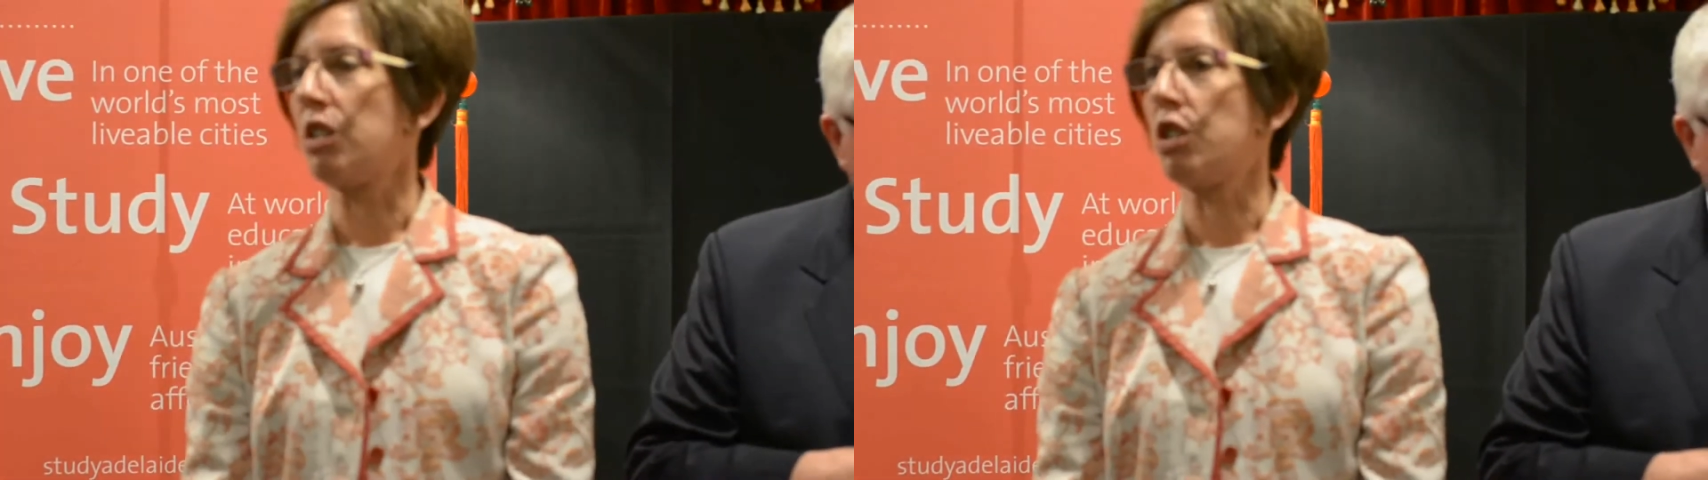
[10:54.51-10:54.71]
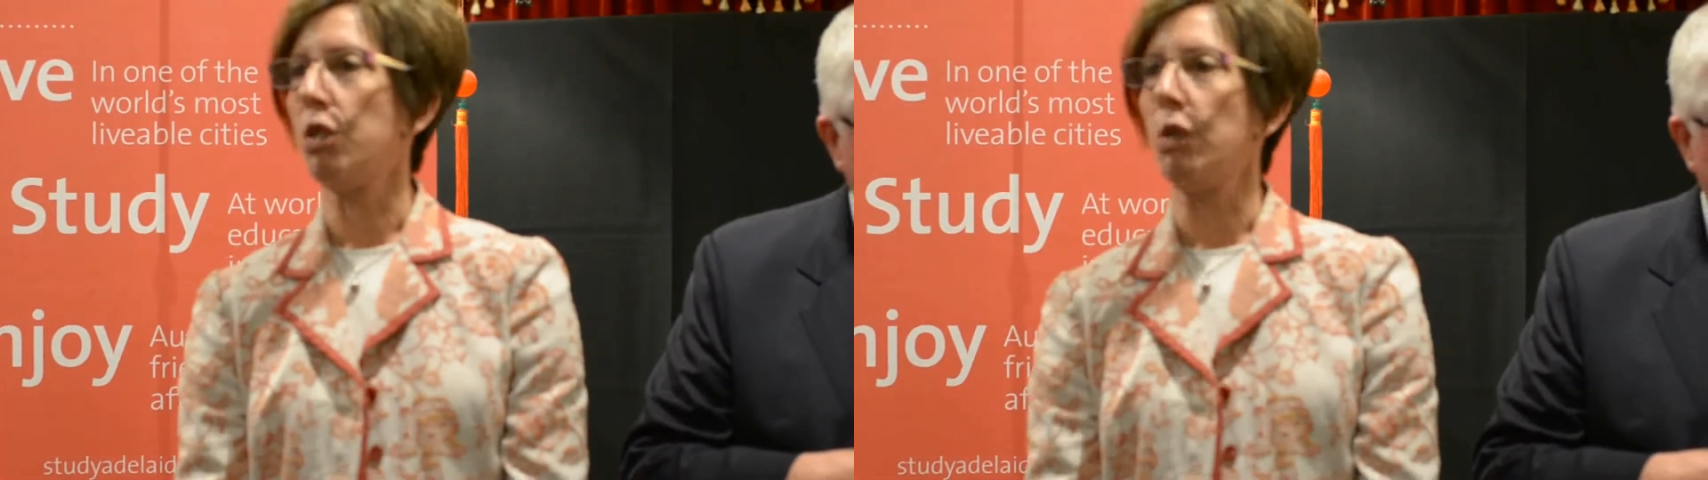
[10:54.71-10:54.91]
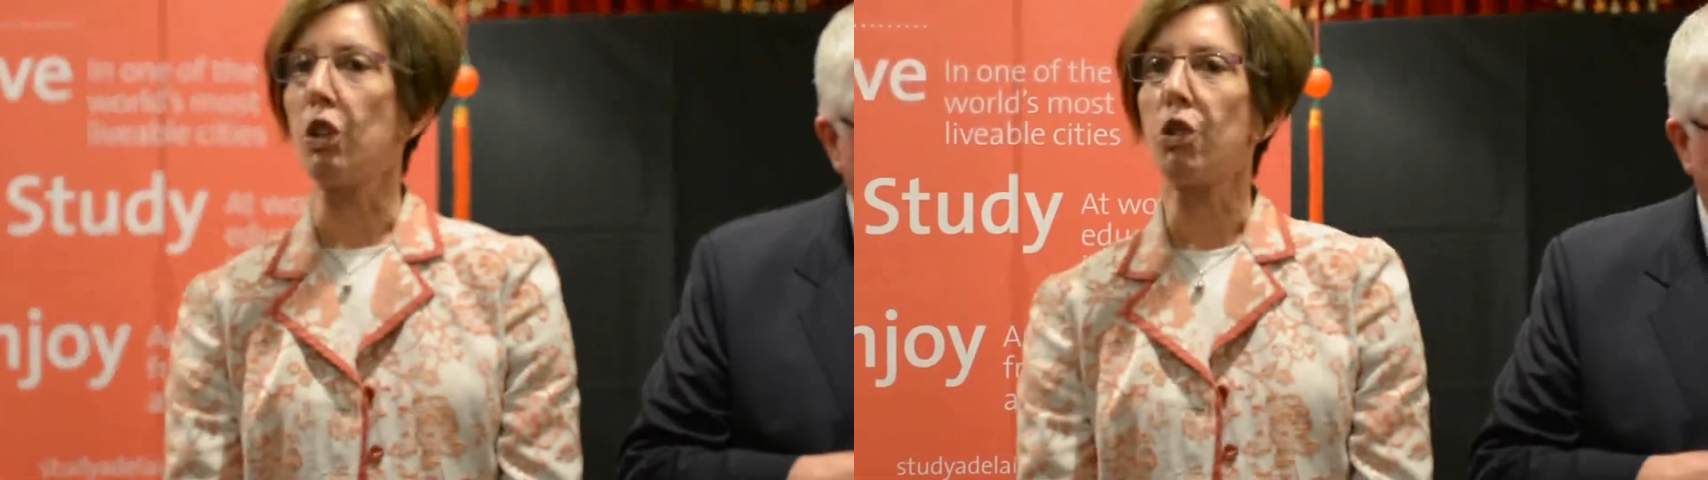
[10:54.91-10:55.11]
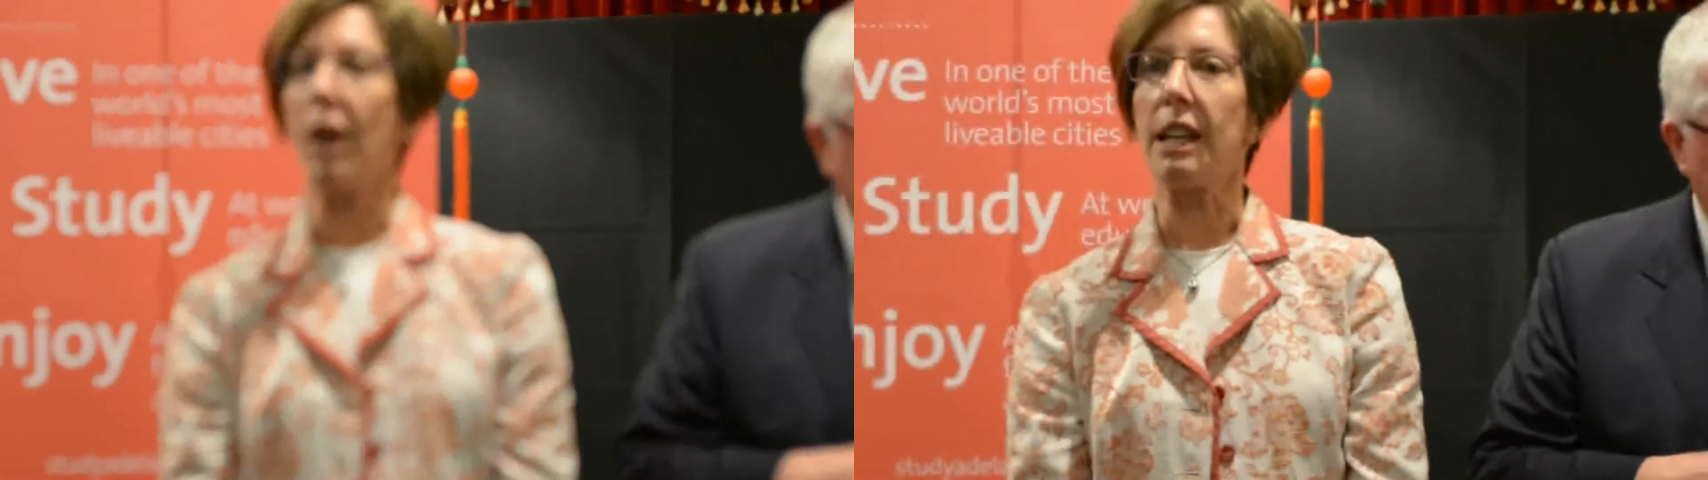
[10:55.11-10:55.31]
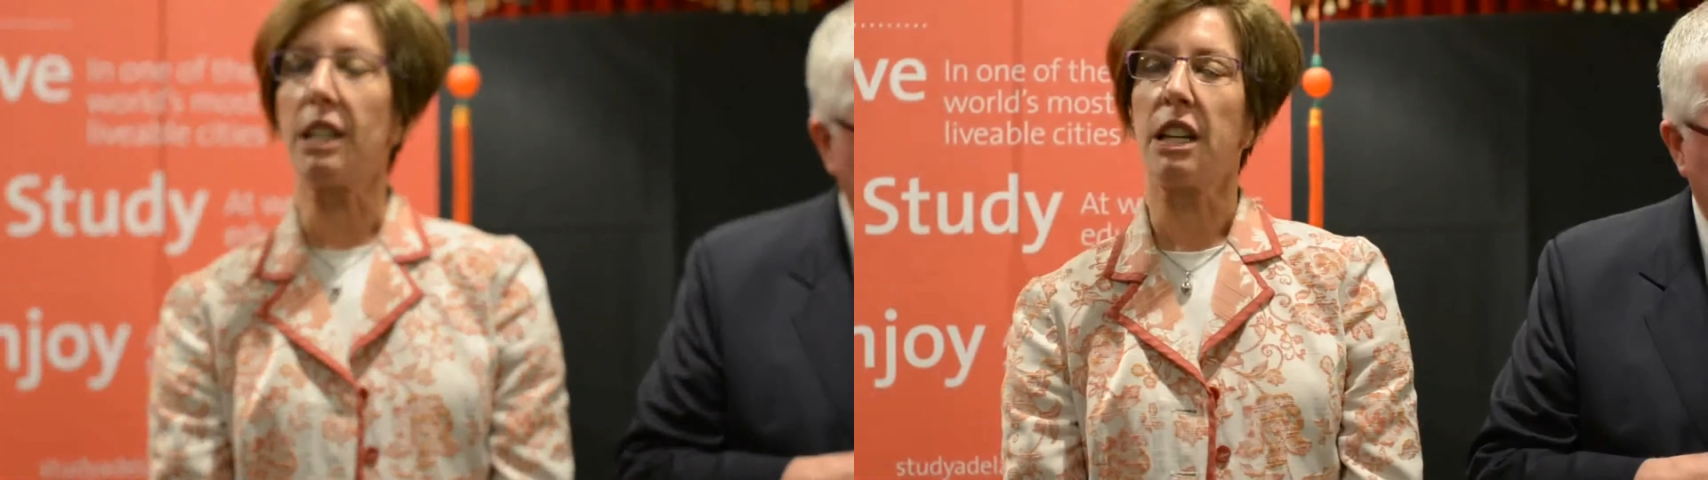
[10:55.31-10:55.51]
to
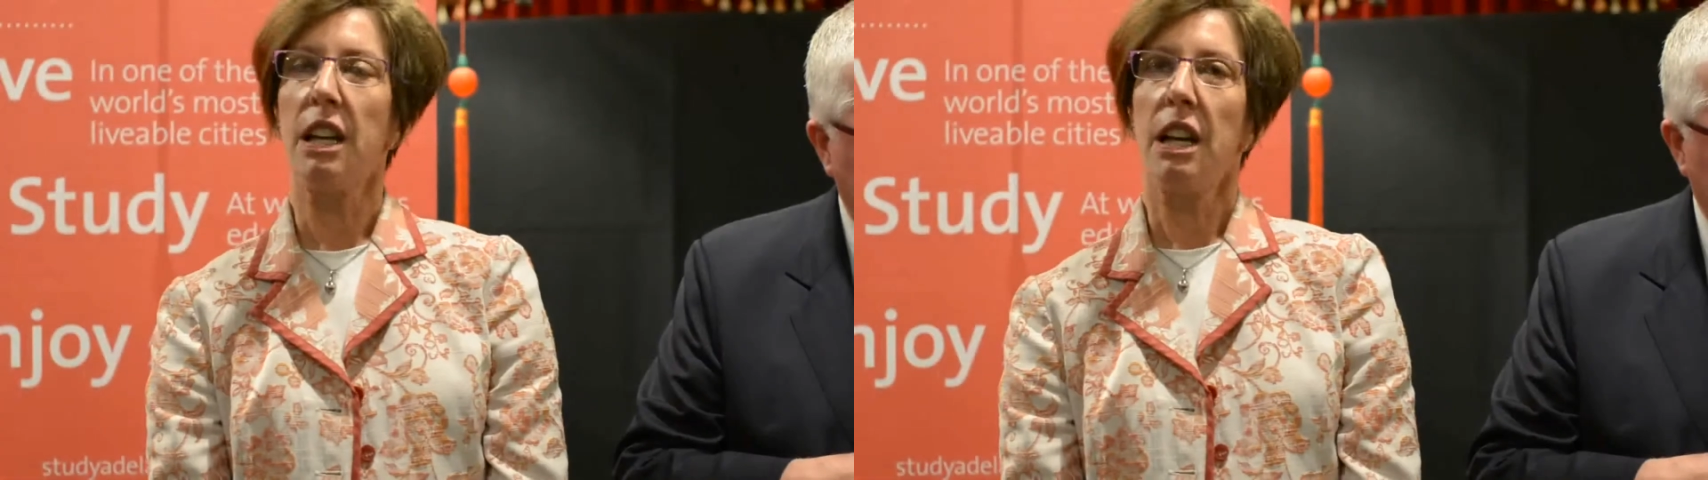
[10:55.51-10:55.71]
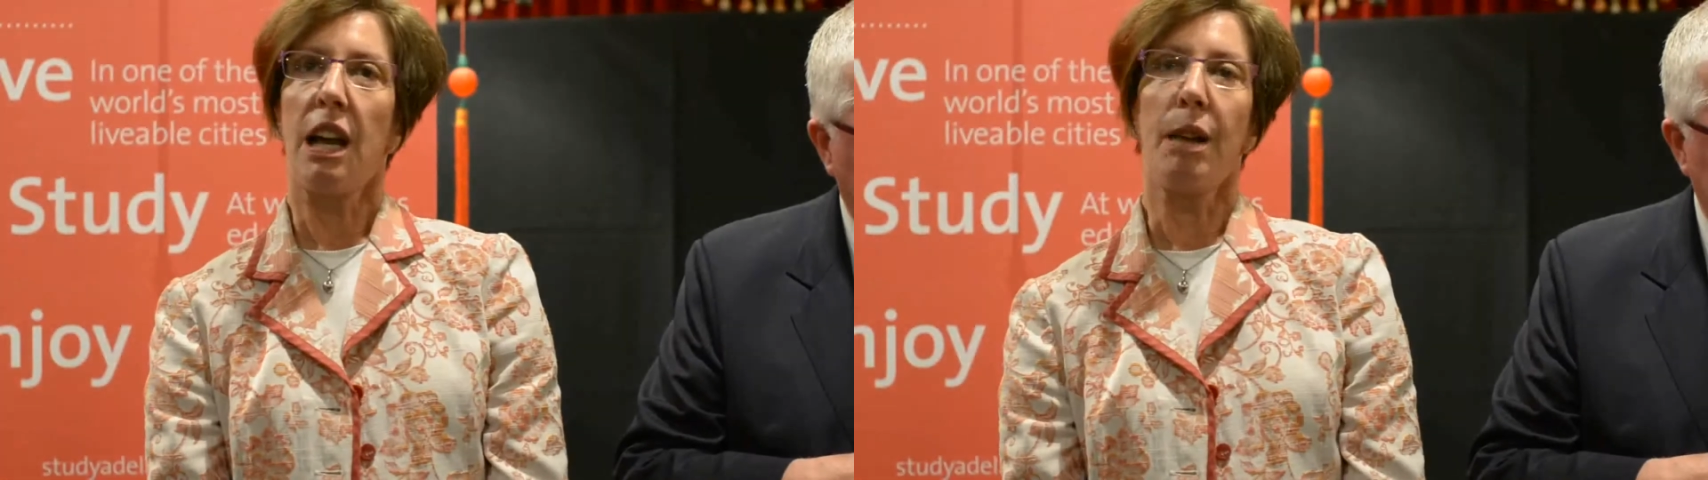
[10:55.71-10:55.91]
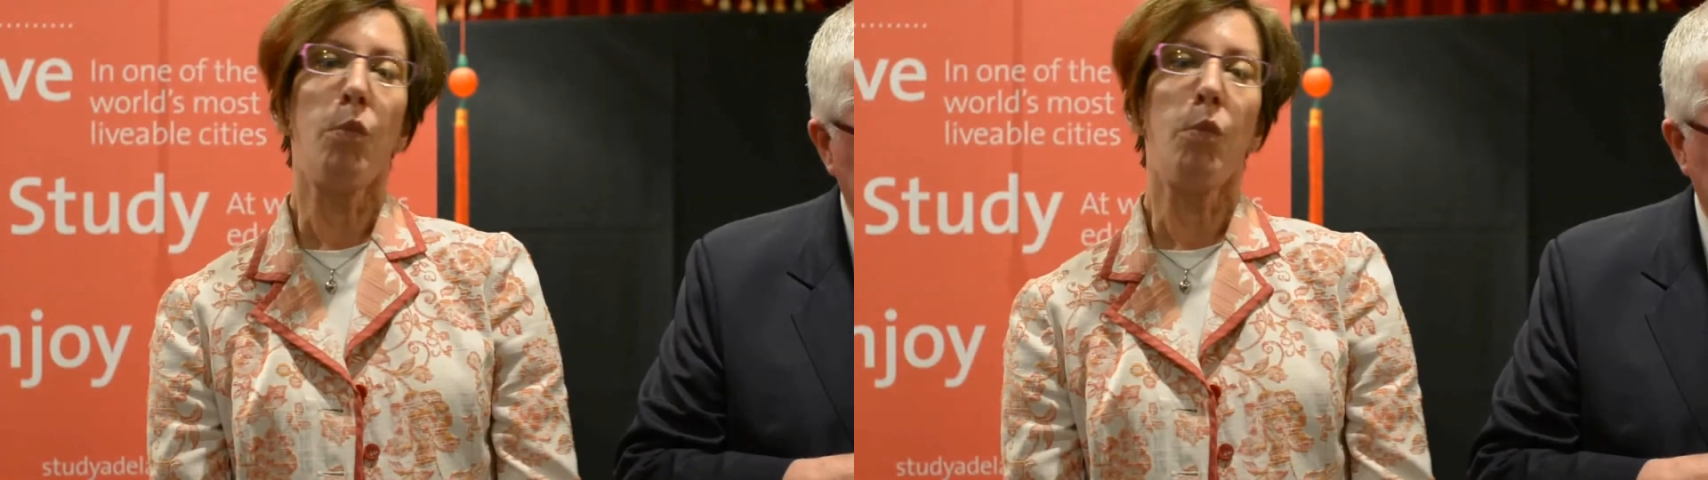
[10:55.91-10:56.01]
attract uh,